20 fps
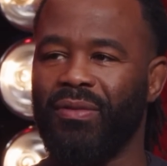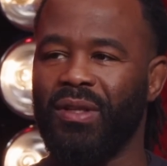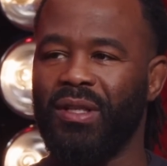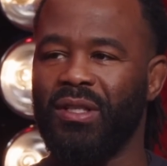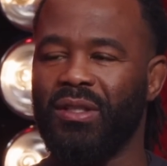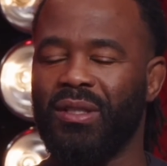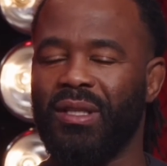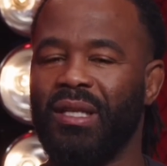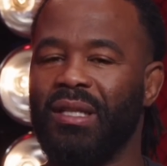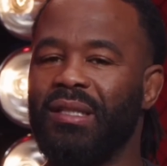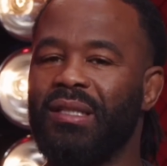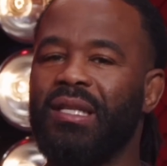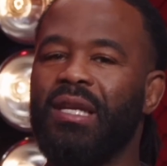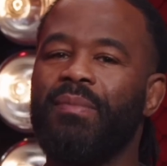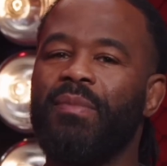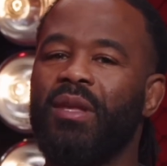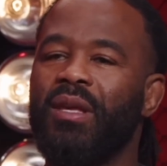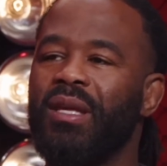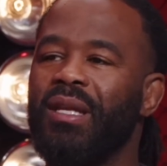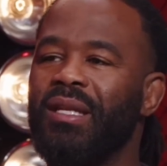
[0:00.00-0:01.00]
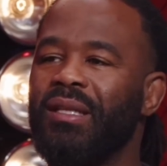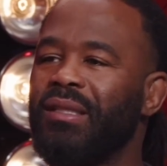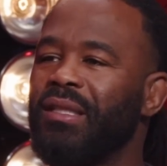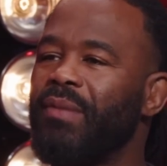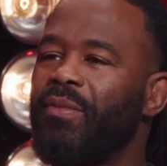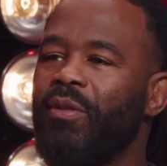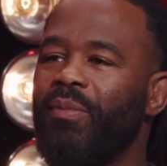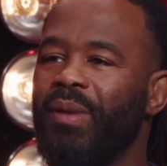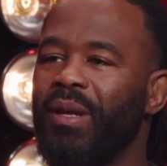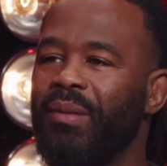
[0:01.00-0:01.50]
He just didn't seem. Yeah. To, he didn't
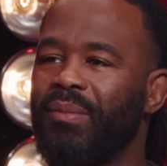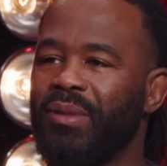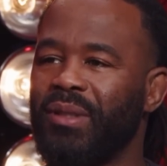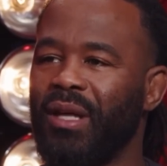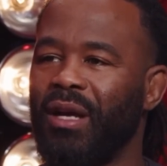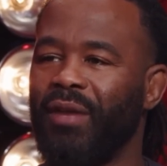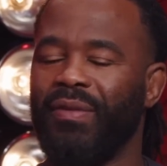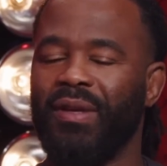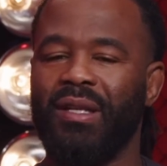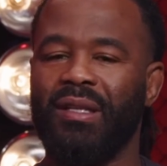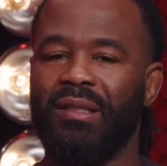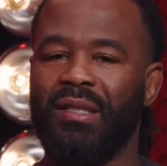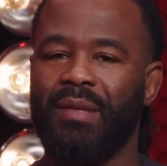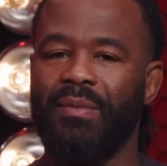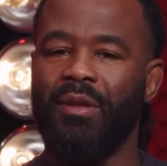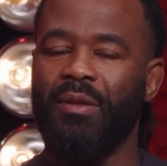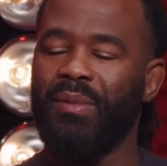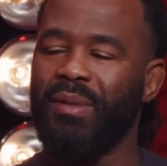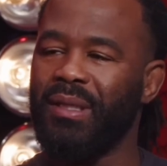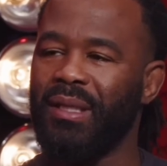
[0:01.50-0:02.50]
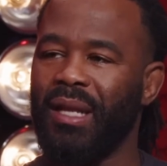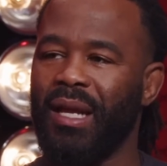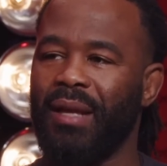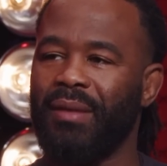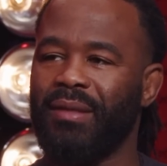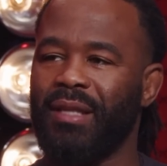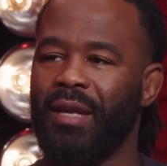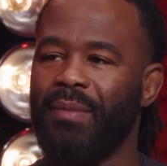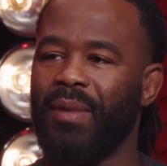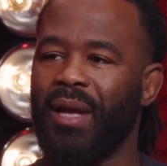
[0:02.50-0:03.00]
seem to be himself. He didn't and seem to be the
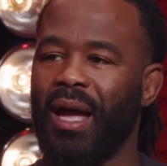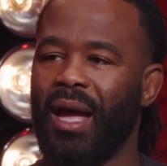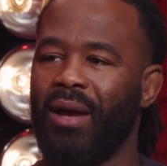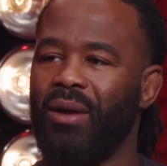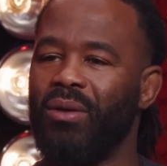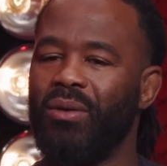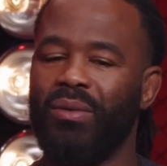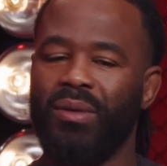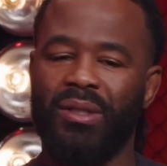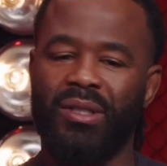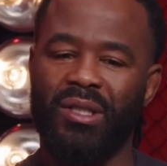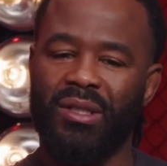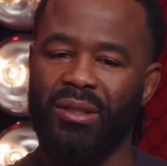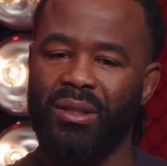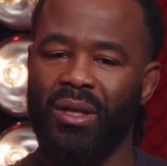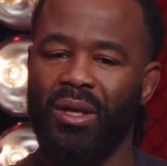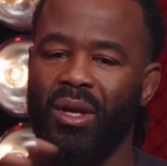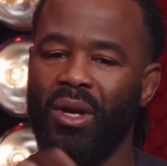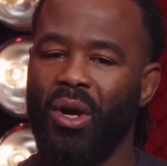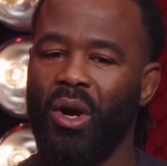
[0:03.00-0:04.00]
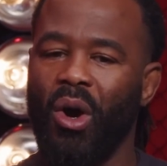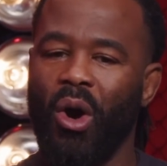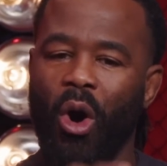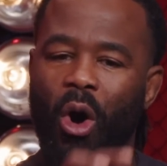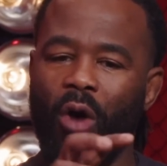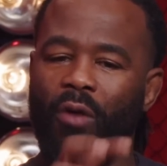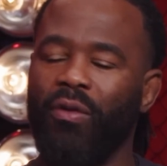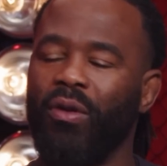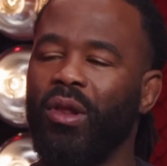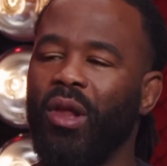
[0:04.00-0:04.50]
same guy who would just
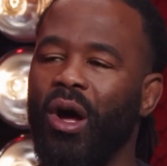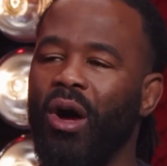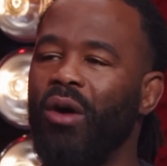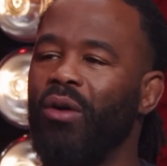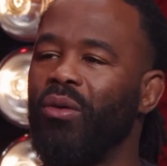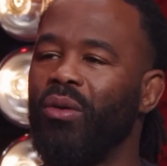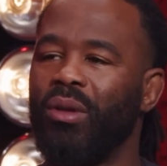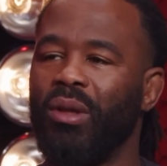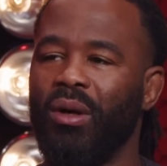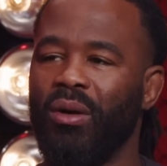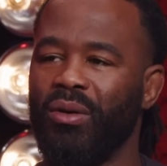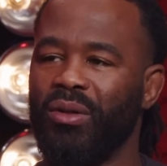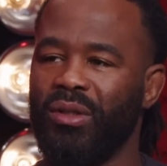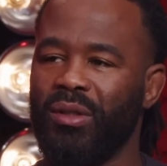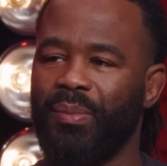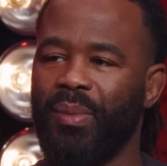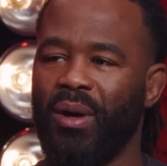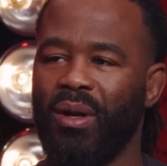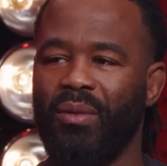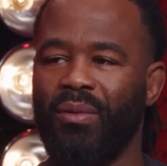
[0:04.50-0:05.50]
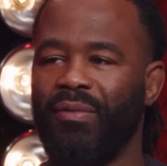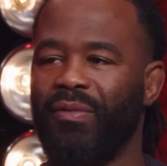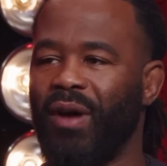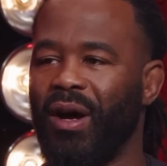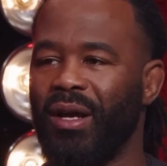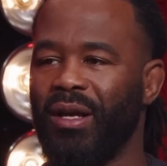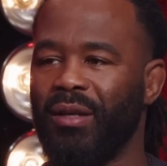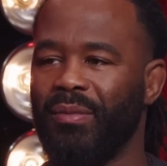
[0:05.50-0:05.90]
overload his opponent. It with volumes.